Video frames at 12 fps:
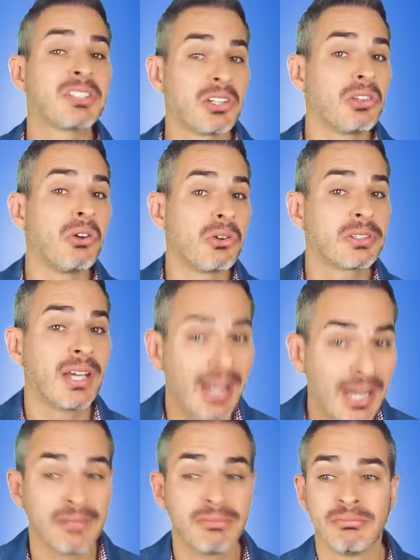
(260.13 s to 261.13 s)
a long
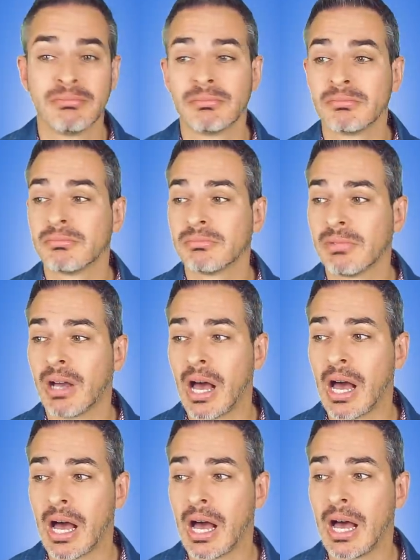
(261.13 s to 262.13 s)
time.
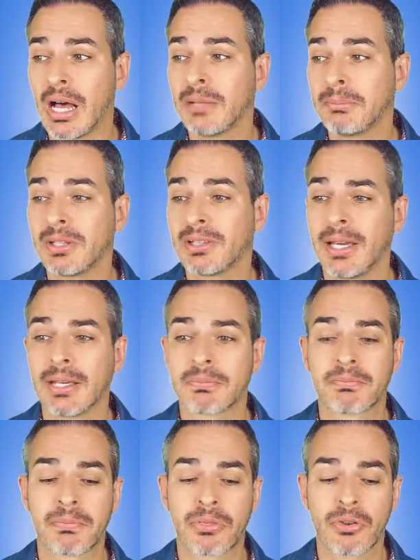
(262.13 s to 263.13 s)
I'll be like
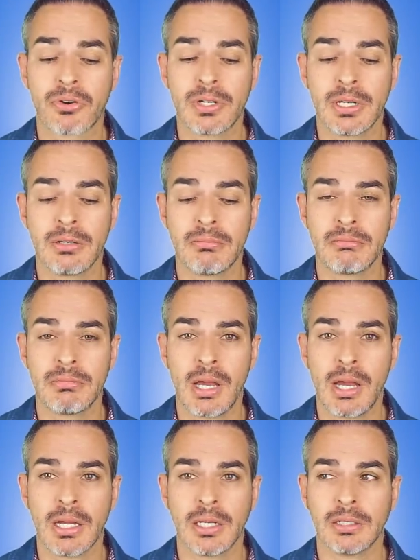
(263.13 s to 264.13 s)

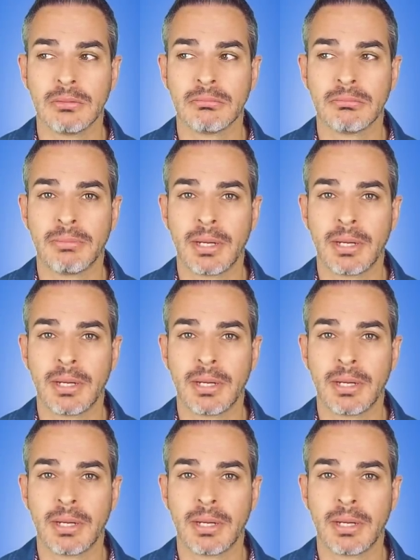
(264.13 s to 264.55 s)
39 by